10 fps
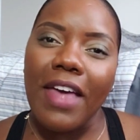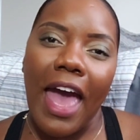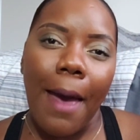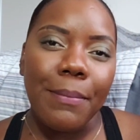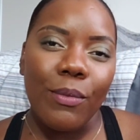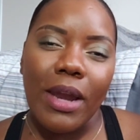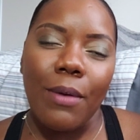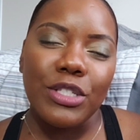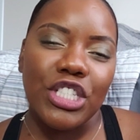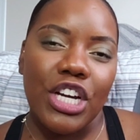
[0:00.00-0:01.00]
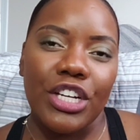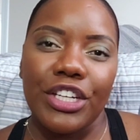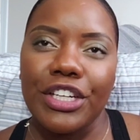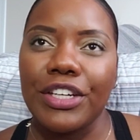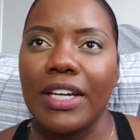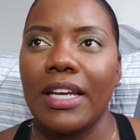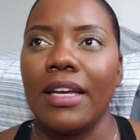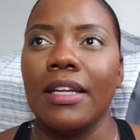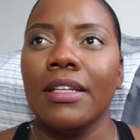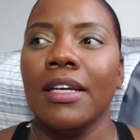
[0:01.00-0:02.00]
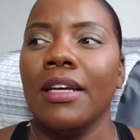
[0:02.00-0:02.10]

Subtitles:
that happened when I was younger, and